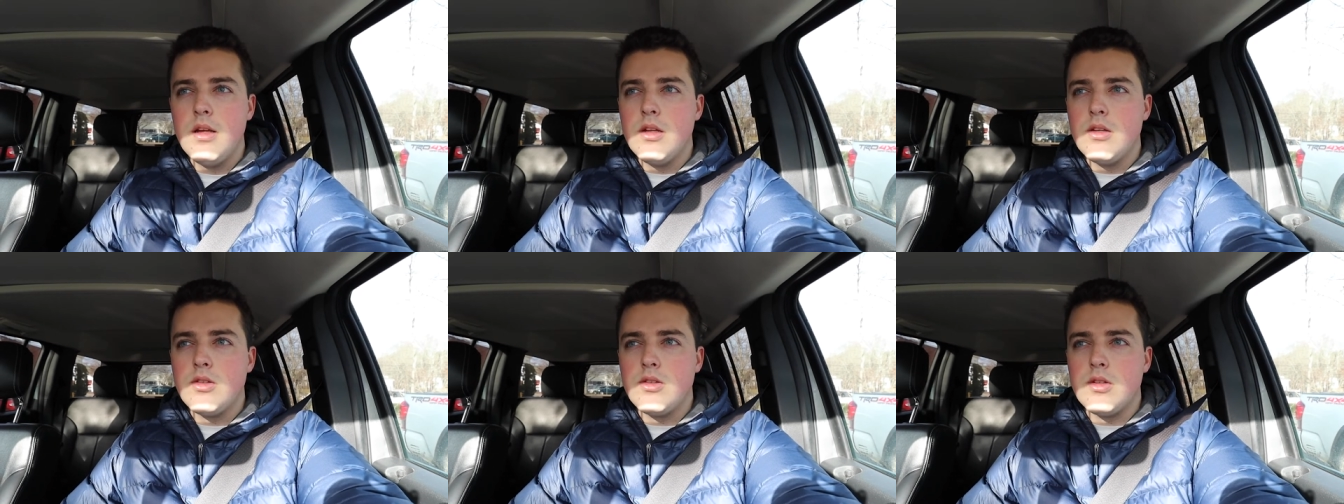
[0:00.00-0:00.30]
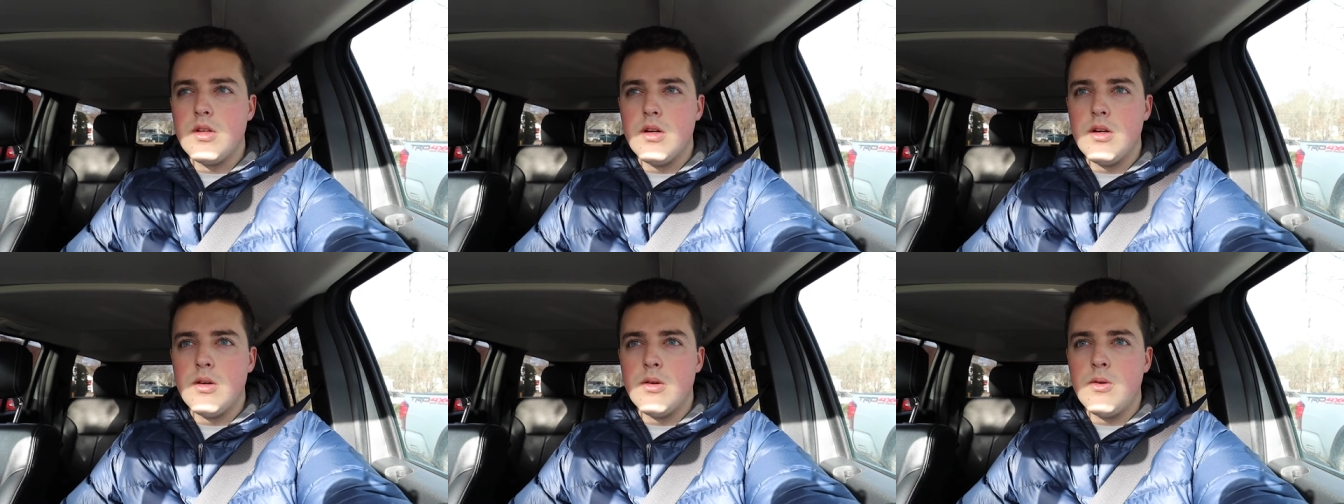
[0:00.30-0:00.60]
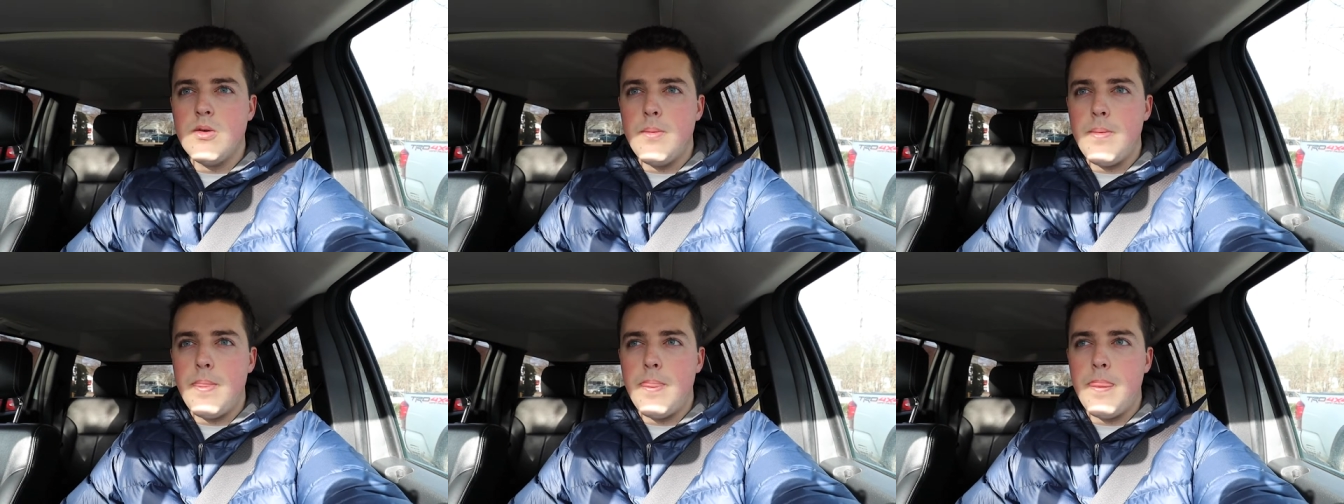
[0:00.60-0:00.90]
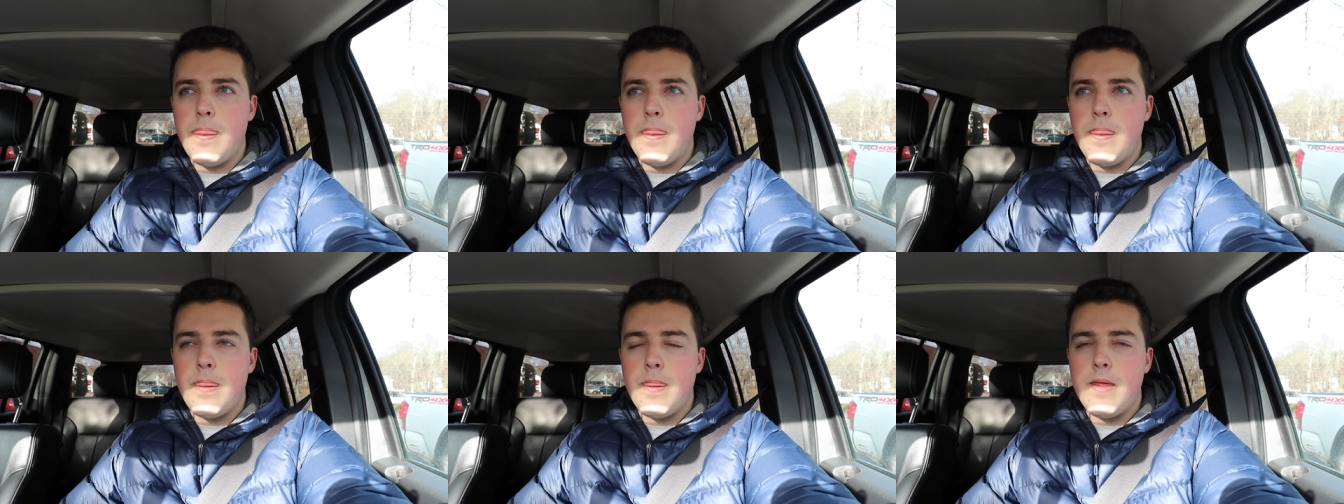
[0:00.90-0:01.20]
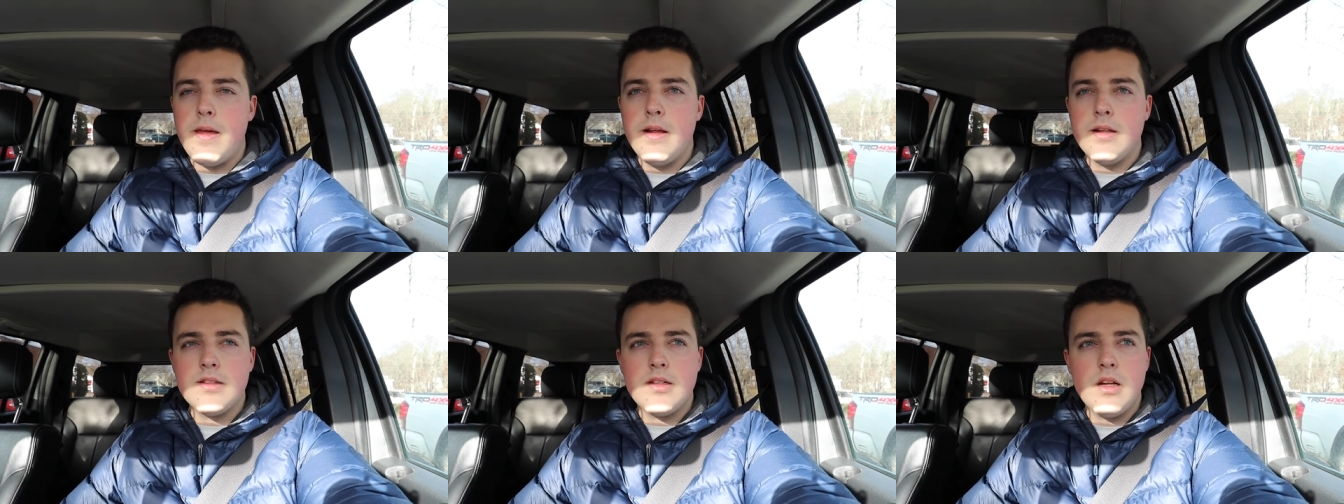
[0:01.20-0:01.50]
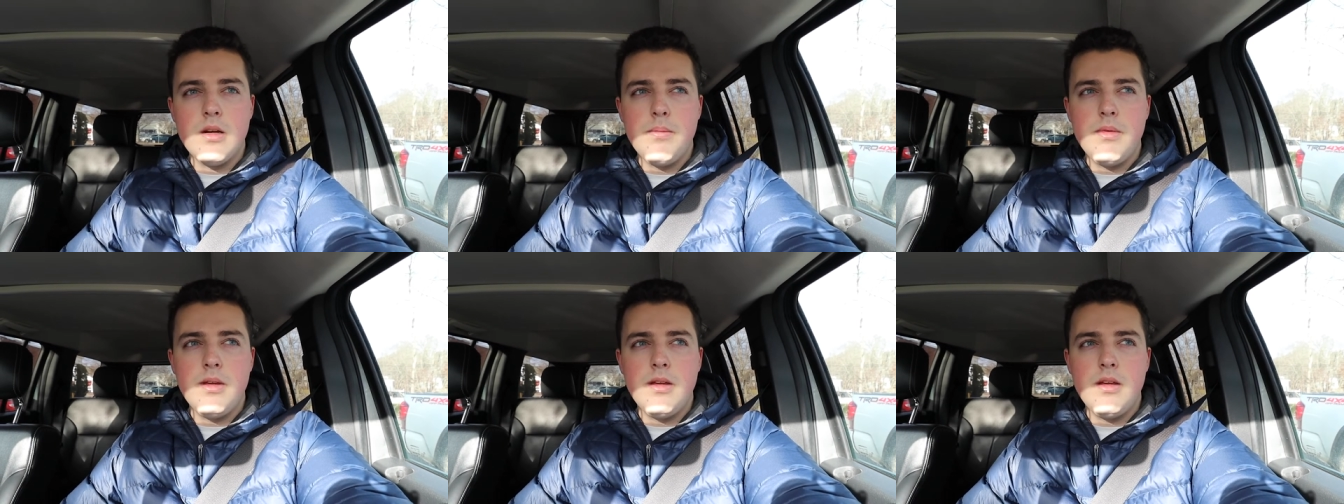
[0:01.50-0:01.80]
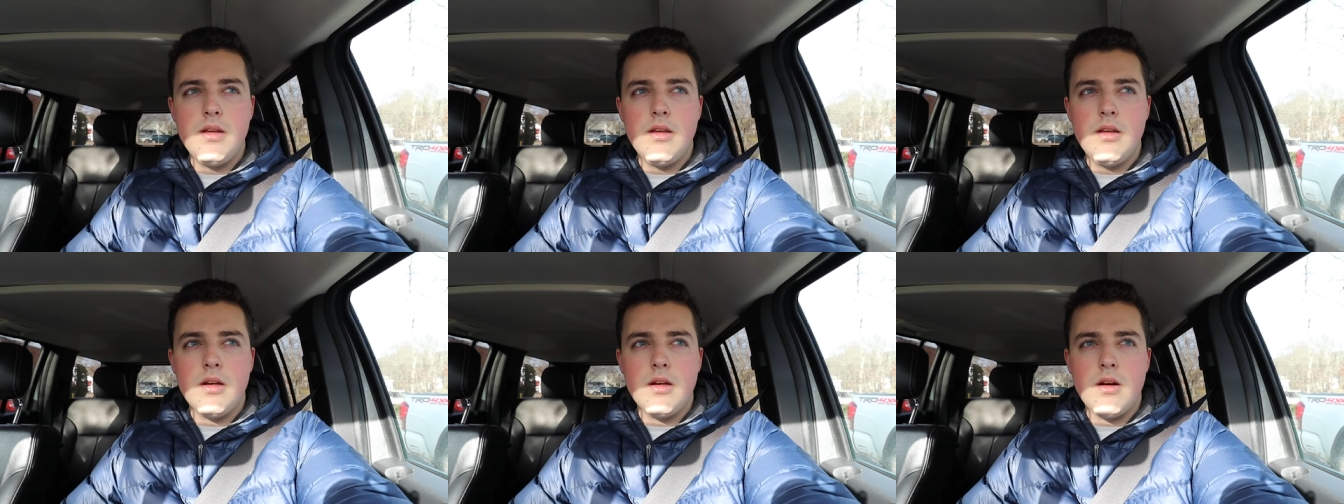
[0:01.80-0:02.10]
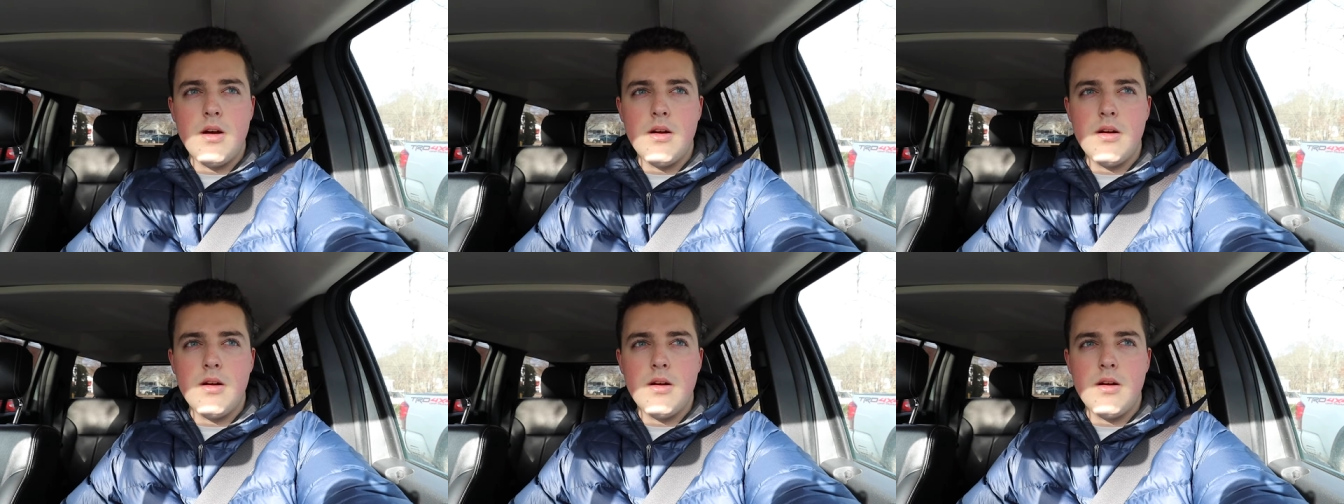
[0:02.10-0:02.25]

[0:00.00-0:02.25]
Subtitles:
so it's going to be